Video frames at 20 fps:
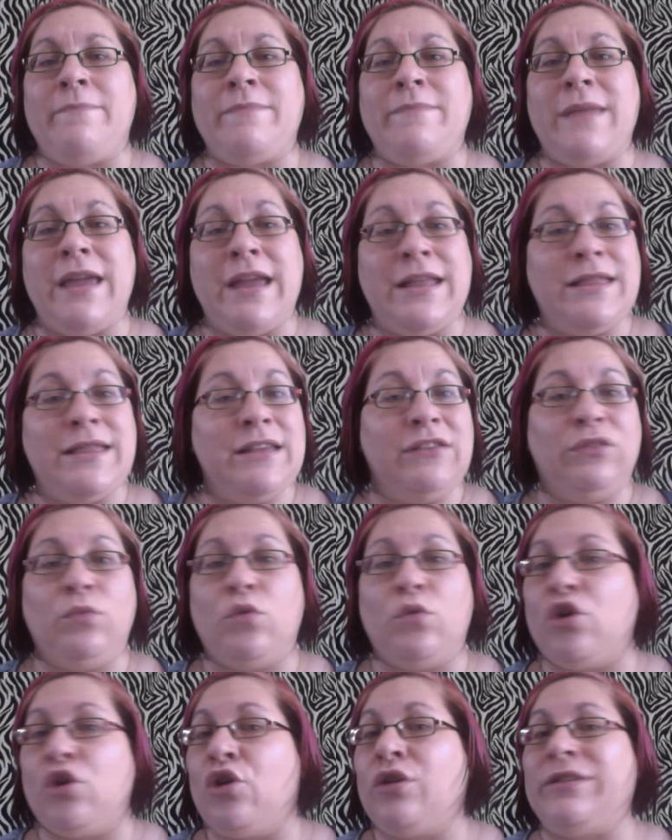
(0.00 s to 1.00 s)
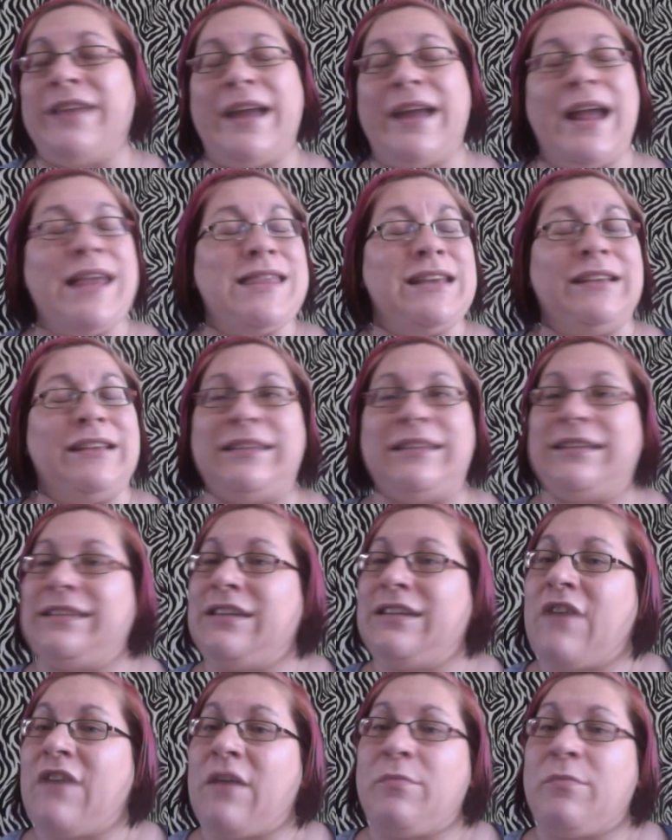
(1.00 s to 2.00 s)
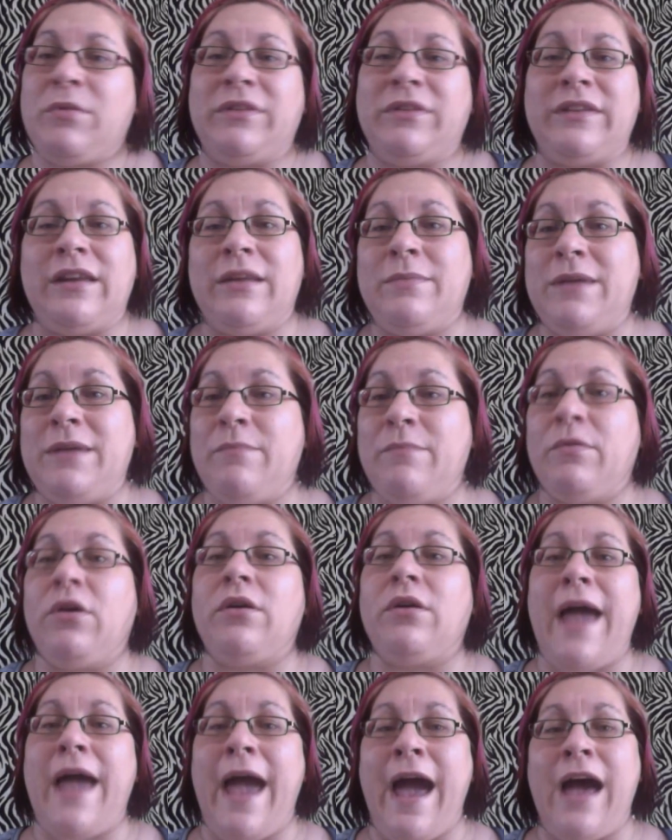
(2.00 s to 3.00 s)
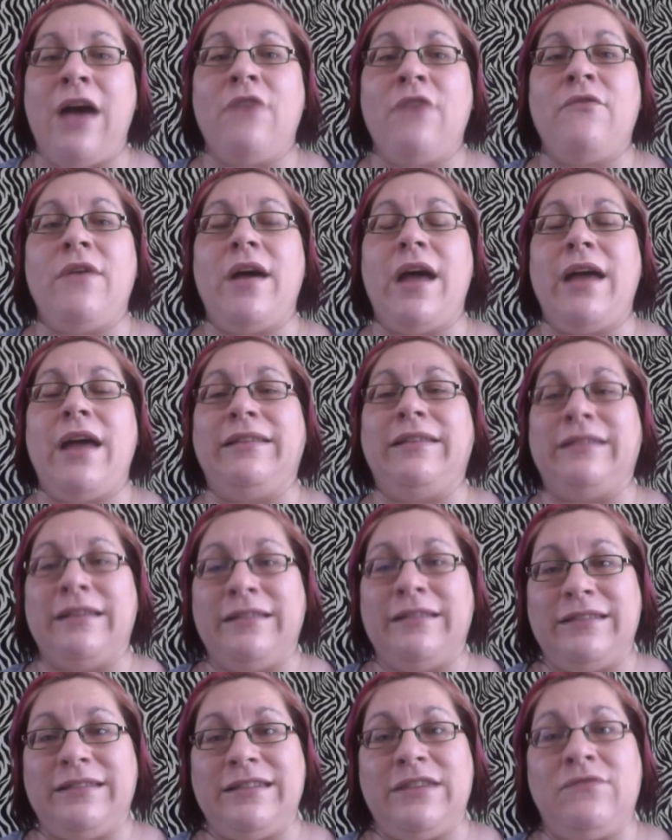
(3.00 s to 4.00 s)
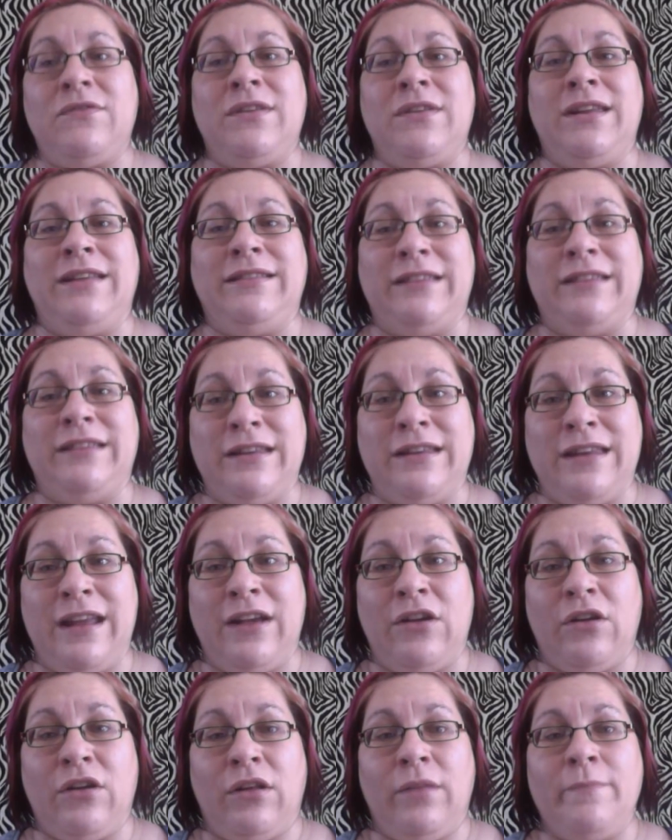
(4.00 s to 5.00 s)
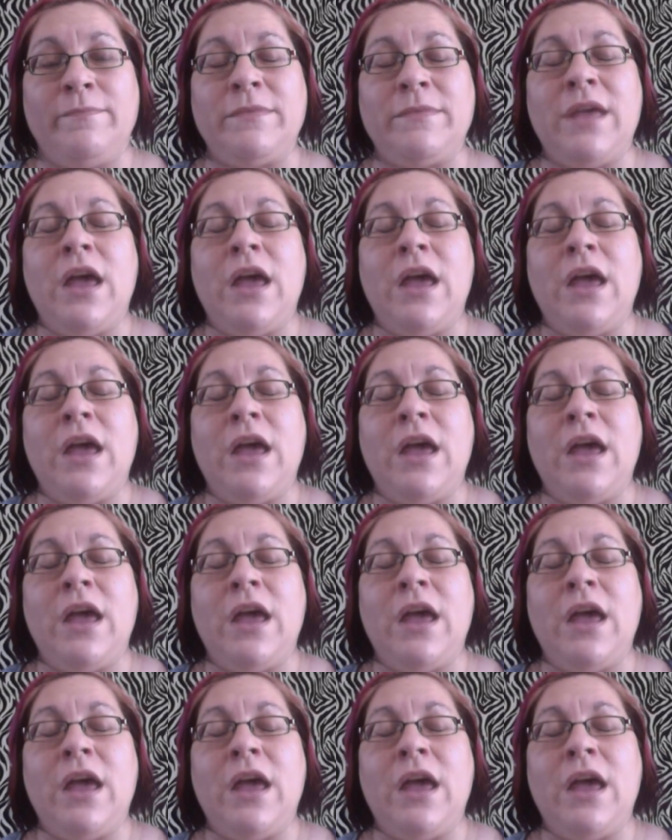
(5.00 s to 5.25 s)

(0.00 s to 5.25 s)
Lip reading: in this world, like I think 65% of people, have a sensitivity to nickel.